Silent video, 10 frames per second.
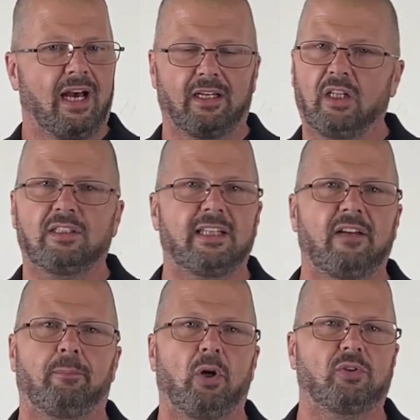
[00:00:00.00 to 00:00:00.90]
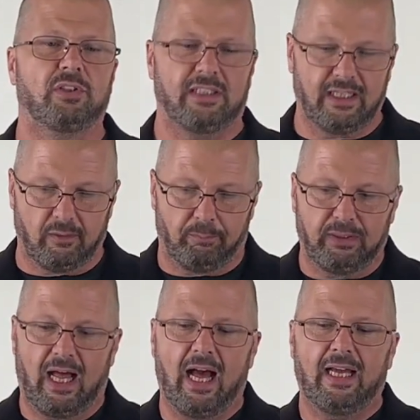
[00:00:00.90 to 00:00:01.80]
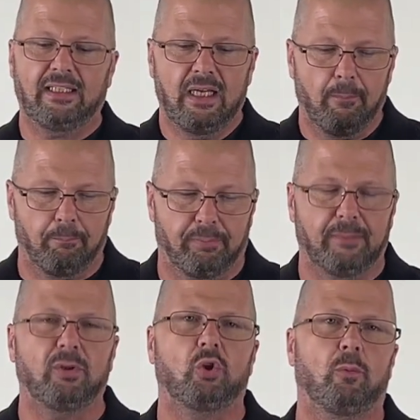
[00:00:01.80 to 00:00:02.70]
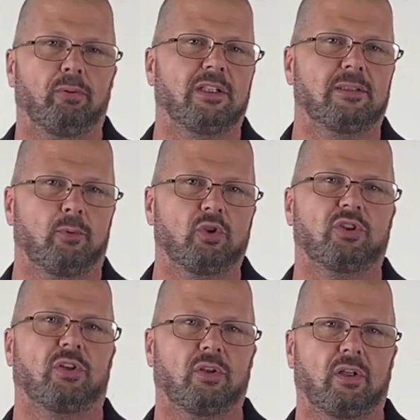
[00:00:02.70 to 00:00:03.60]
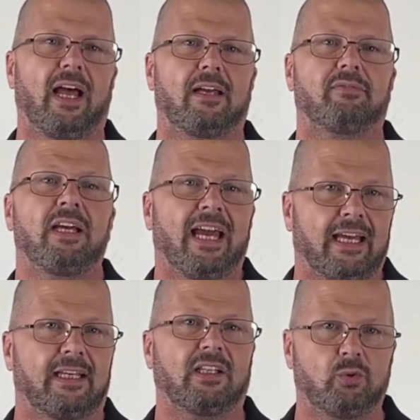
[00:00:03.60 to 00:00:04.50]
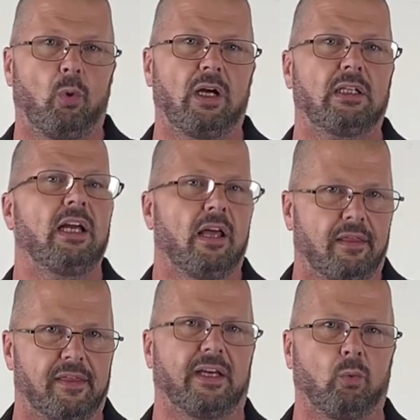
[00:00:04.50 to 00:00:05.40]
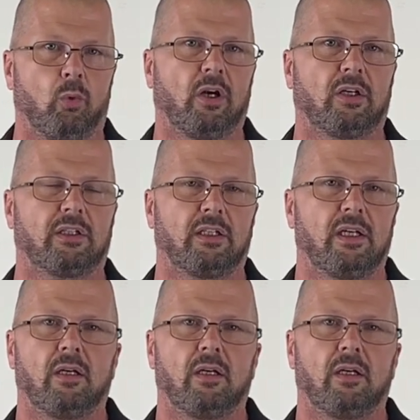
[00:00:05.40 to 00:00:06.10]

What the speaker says: An unsaved person can apply biblical principles to their life, and guess what? They'll work.